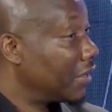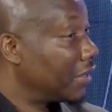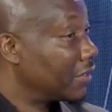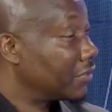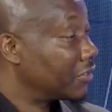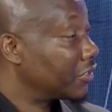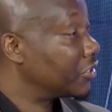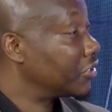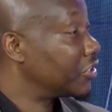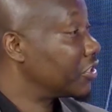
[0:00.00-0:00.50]

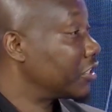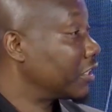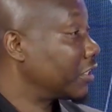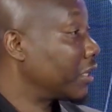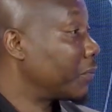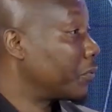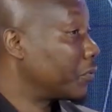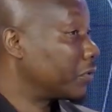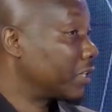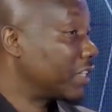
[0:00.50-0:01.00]
citizens that
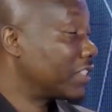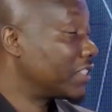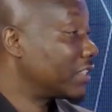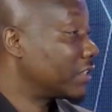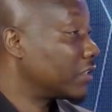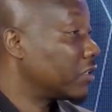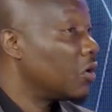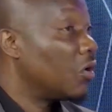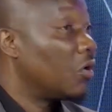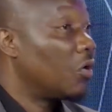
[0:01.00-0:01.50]
are protesting?
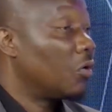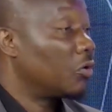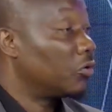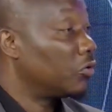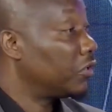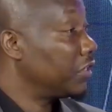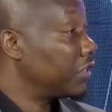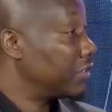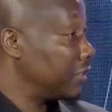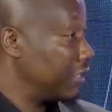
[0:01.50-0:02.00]
Although
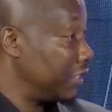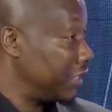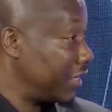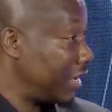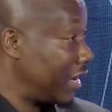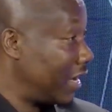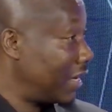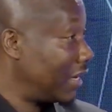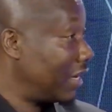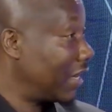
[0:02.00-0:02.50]
it's
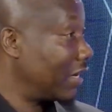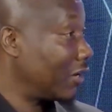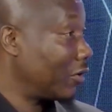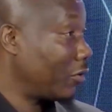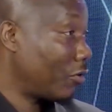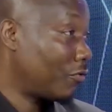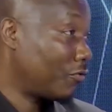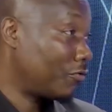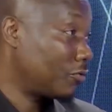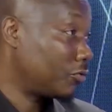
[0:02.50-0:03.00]
legal and
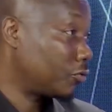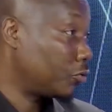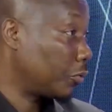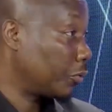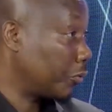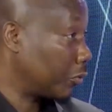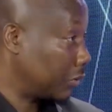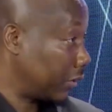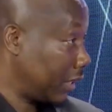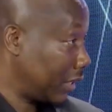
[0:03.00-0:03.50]
lawful to
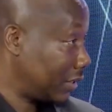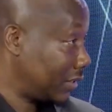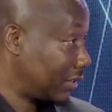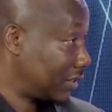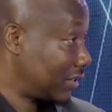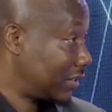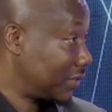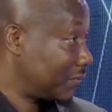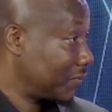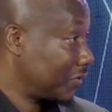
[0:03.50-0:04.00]

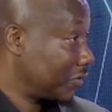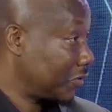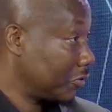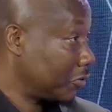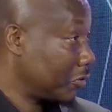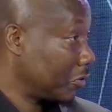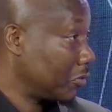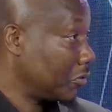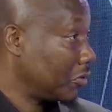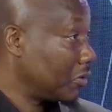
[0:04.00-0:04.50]
protest,
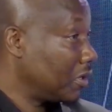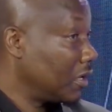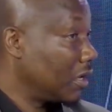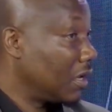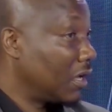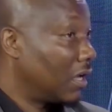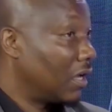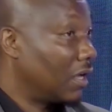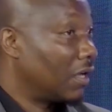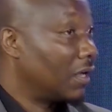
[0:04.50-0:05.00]

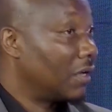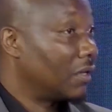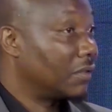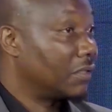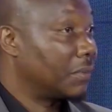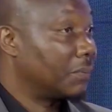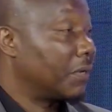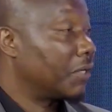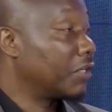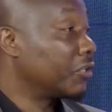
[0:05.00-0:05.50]

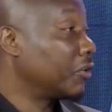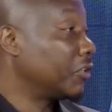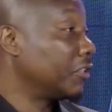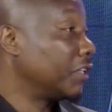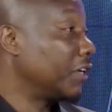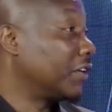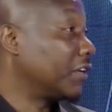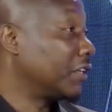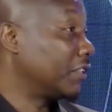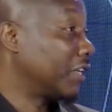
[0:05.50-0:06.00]
depending on
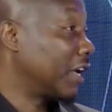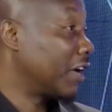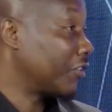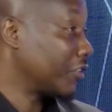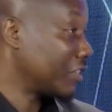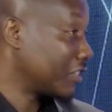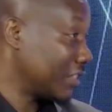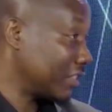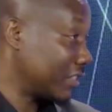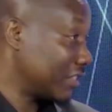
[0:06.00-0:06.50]
their
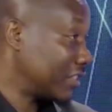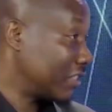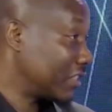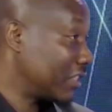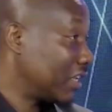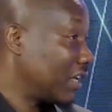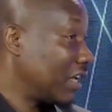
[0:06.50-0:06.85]
reasons,